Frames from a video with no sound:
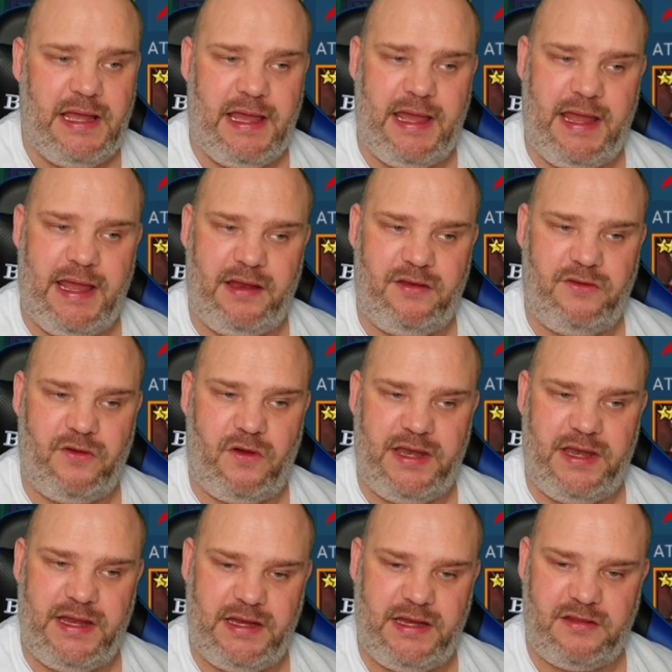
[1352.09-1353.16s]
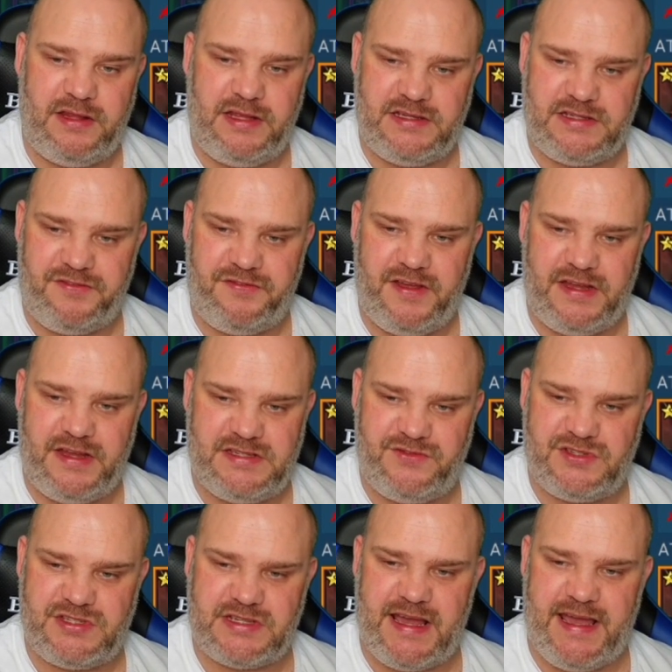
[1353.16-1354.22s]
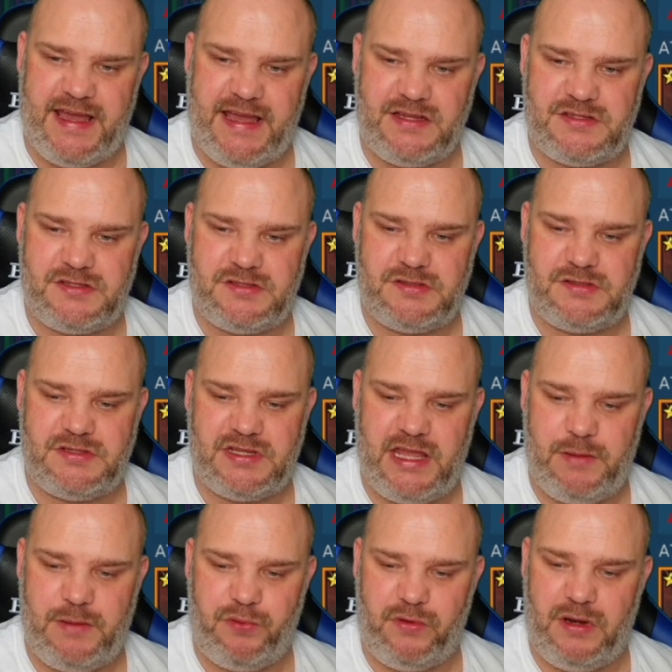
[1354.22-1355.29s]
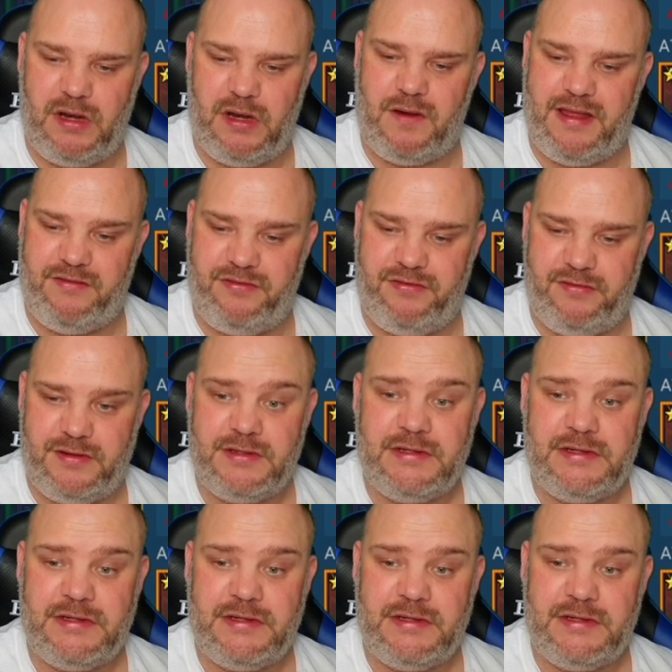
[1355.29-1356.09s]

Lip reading: and I needed these defensive stats to keep her alive